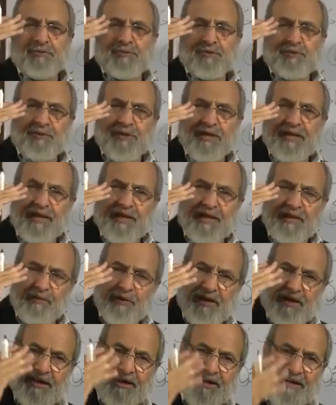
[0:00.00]
So you're
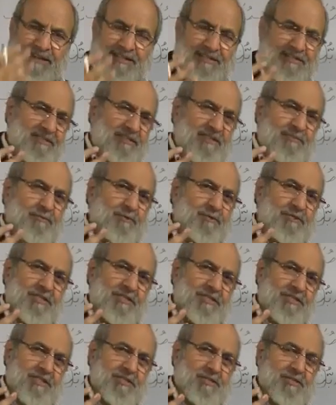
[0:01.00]
really asking for
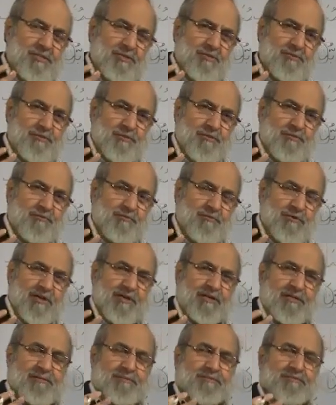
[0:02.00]
the attention of your
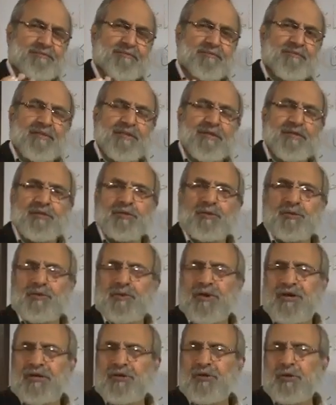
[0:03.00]
friend.
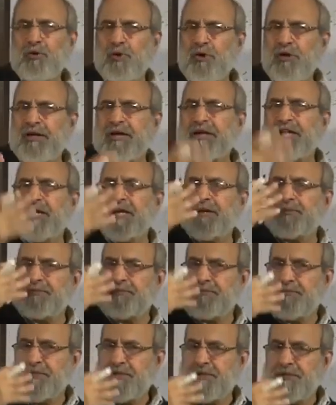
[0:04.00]
You are calling
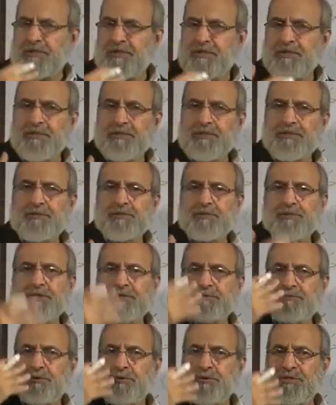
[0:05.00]
him to
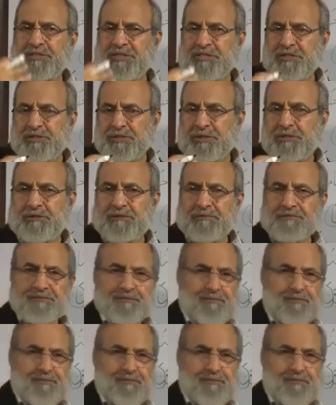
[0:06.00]
give you attention.